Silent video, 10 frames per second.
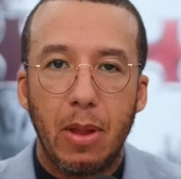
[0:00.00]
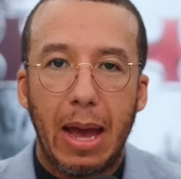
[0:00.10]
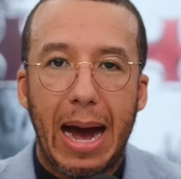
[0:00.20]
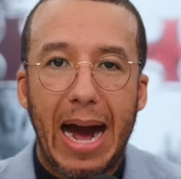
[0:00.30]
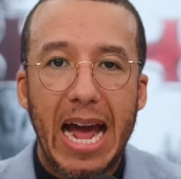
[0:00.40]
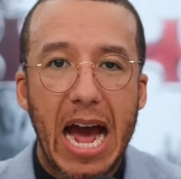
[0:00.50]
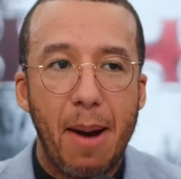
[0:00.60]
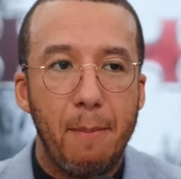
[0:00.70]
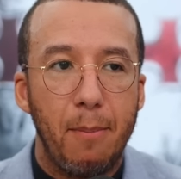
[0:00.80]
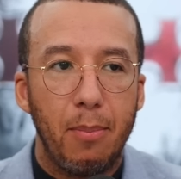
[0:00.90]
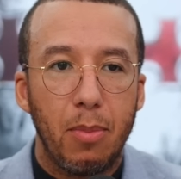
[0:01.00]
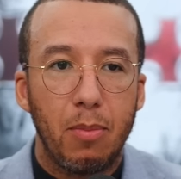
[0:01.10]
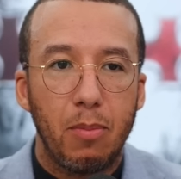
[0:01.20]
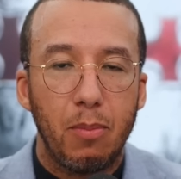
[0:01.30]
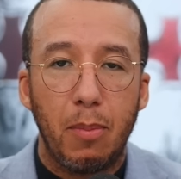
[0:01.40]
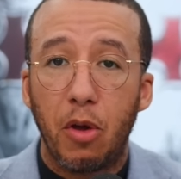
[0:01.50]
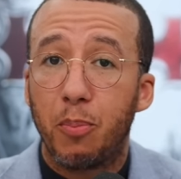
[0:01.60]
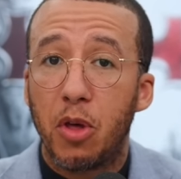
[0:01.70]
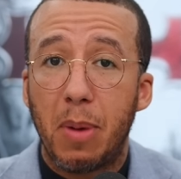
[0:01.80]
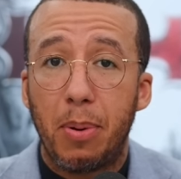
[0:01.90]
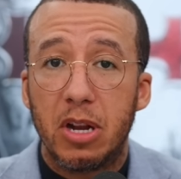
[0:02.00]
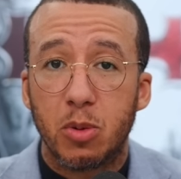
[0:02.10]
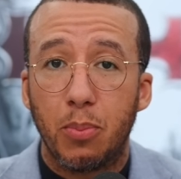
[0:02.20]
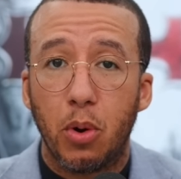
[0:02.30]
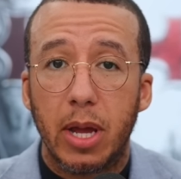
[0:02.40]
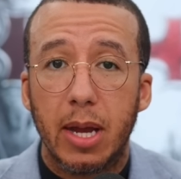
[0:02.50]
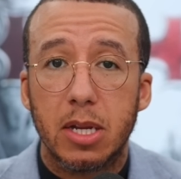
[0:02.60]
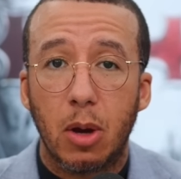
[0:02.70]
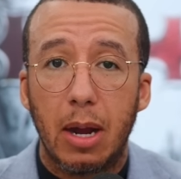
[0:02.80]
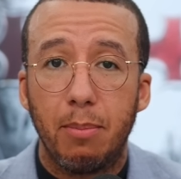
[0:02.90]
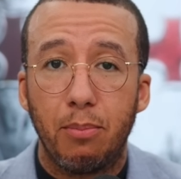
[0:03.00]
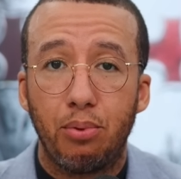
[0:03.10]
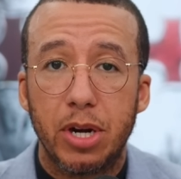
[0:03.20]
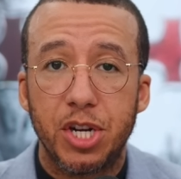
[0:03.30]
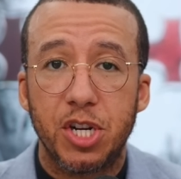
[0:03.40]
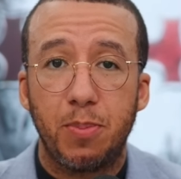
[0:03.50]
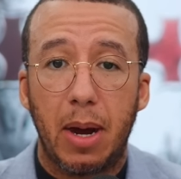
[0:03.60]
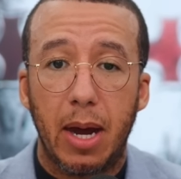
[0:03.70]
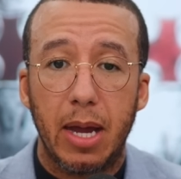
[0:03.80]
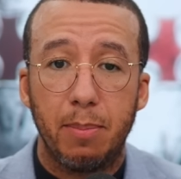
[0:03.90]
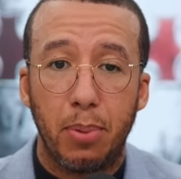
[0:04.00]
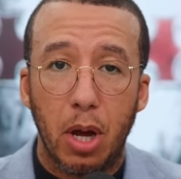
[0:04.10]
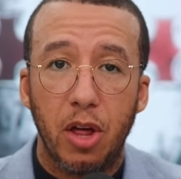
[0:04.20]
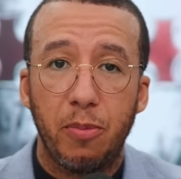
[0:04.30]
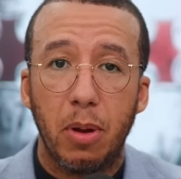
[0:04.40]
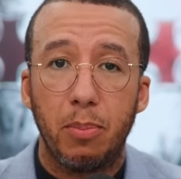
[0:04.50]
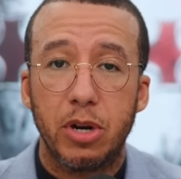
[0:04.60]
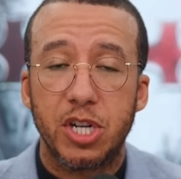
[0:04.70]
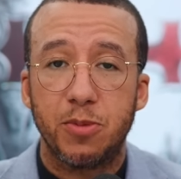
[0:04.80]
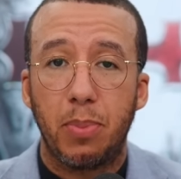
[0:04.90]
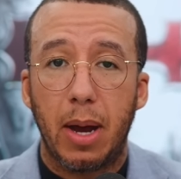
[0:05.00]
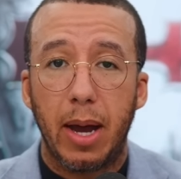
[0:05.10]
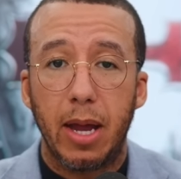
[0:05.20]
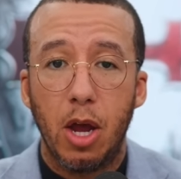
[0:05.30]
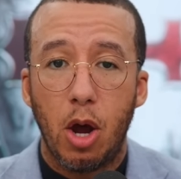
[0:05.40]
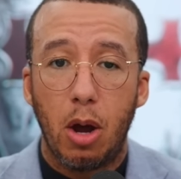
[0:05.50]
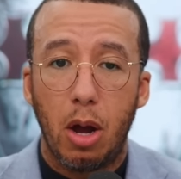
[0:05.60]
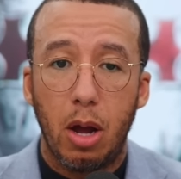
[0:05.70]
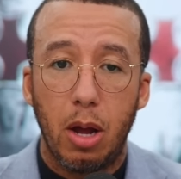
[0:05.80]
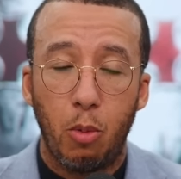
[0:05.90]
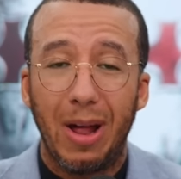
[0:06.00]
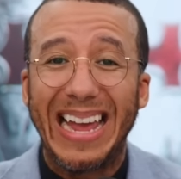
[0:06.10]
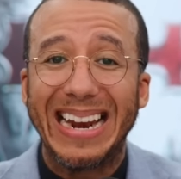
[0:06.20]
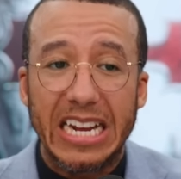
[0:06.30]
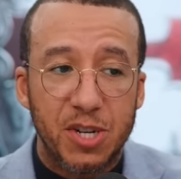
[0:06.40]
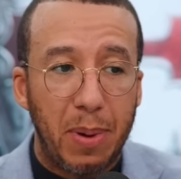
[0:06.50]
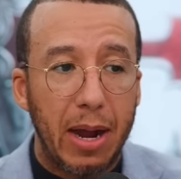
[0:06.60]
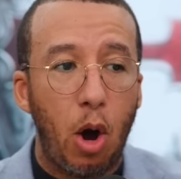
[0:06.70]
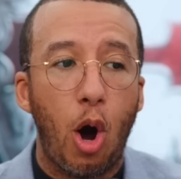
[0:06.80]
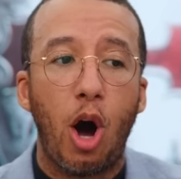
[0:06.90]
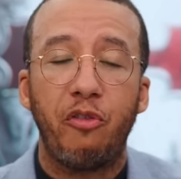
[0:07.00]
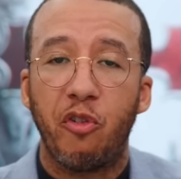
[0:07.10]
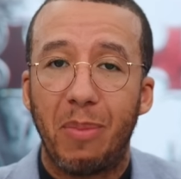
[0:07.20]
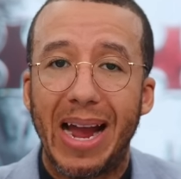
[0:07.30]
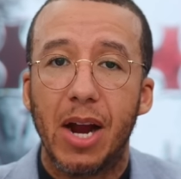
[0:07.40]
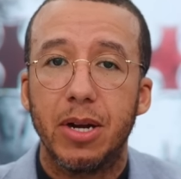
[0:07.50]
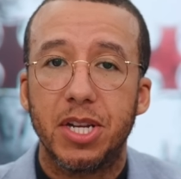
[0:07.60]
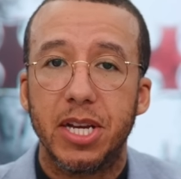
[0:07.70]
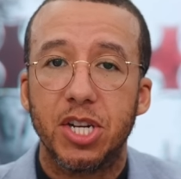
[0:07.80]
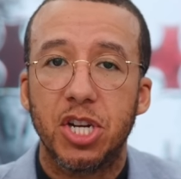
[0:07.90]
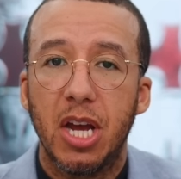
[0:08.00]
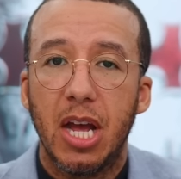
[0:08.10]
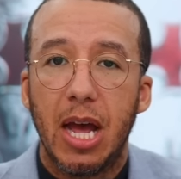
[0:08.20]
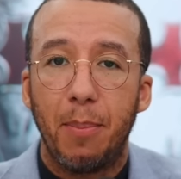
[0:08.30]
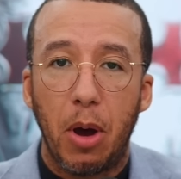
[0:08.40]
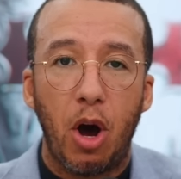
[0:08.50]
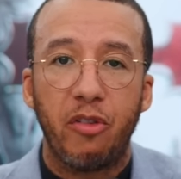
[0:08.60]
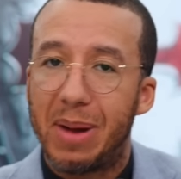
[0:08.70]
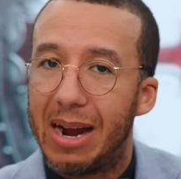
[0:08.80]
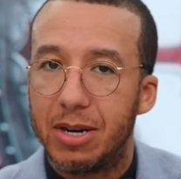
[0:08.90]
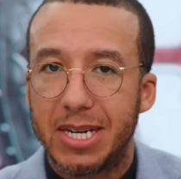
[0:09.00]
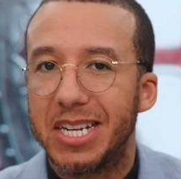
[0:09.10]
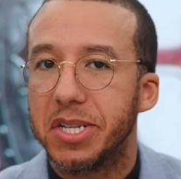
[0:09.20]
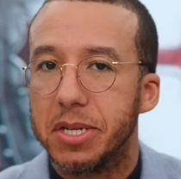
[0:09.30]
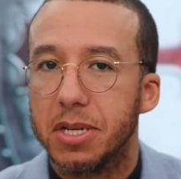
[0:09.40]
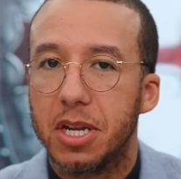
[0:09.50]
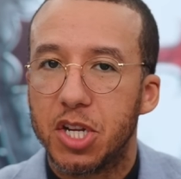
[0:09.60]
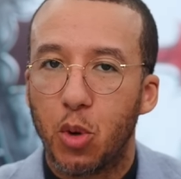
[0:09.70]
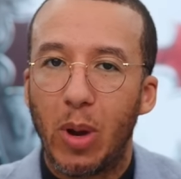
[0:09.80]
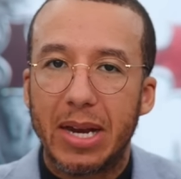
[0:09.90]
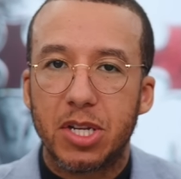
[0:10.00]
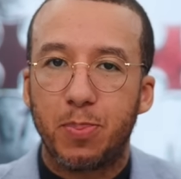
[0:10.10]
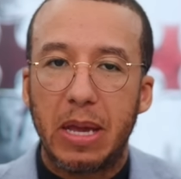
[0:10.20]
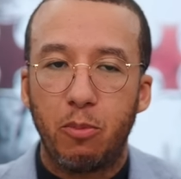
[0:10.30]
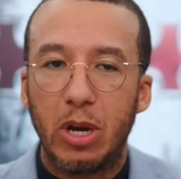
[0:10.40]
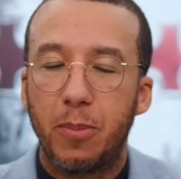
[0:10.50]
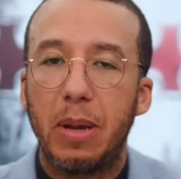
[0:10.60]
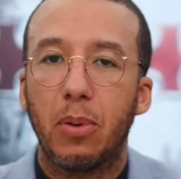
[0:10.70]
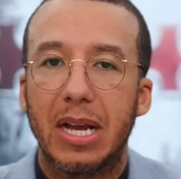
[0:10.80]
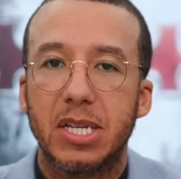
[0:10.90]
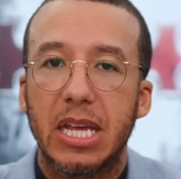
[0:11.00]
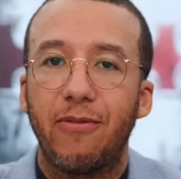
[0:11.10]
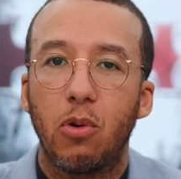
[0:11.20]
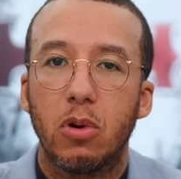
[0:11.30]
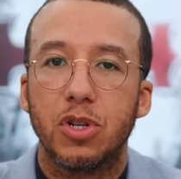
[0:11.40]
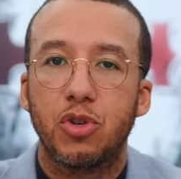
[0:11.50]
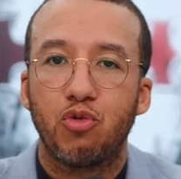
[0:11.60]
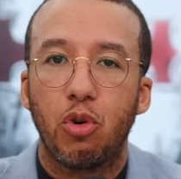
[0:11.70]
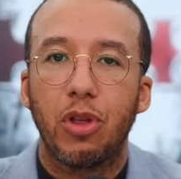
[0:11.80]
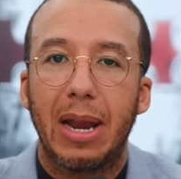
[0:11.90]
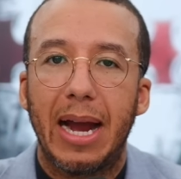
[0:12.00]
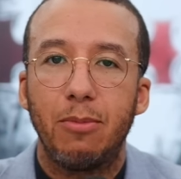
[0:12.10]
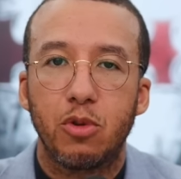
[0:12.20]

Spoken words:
I am... Both my parents were born here, so I am British by birth, but British by, well, English by half of my heritage, but half my heritage isn't. So where do people like Steve Laws draw the line?